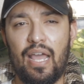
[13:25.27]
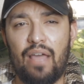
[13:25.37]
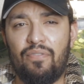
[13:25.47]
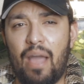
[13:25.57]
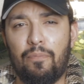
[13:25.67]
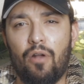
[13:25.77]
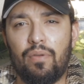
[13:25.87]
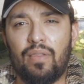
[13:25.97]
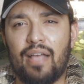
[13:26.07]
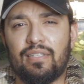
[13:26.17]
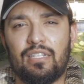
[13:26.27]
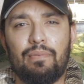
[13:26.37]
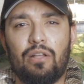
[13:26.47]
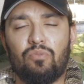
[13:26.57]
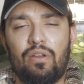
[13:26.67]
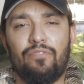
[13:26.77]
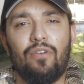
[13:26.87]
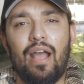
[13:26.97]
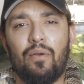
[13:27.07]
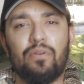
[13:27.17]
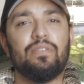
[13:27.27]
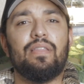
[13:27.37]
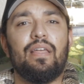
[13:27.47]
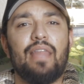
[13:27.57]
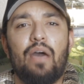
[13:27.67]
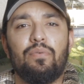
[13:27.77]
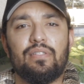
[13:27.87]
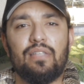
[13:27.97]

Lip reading: And that probably lasted about 24 hours, and then that was